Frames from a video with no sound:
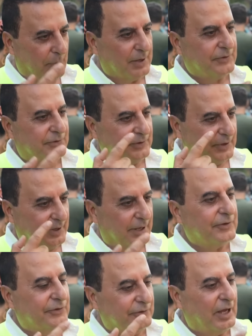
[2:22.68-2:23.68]
but
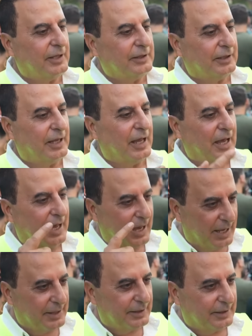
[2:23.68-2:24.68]
it's not a
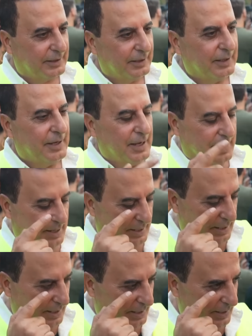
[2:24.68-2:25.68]
hit
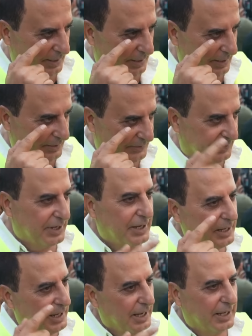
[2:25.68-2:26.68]
a
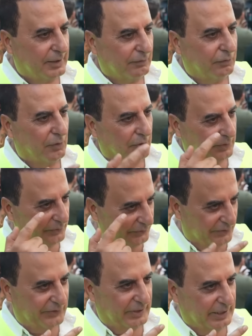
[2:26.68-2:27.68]
single hit for
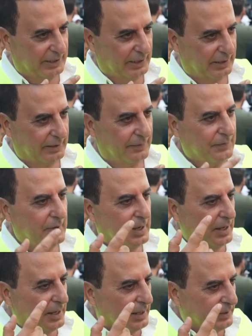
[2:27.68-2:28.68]
this leader.
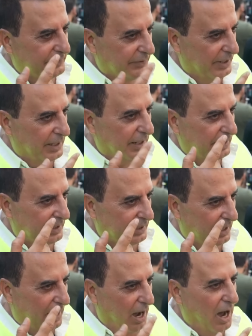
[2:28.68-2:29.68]
There
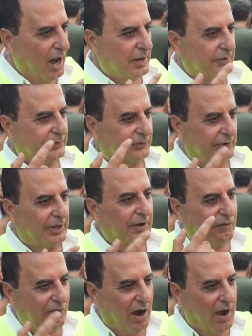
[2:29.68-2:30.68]
are
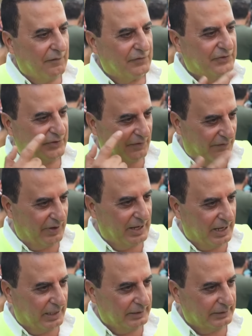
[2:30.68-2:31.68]
35
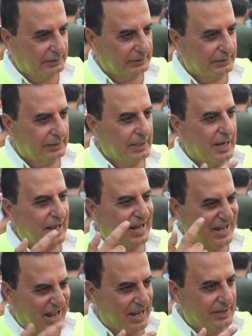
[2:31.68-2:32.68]
civilian
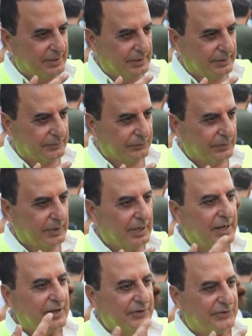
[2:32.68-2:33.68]
dead
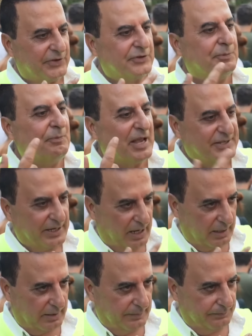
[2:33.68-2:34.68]
in this
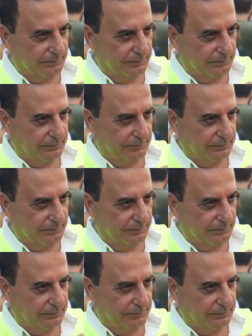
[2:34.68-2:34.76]
massacre.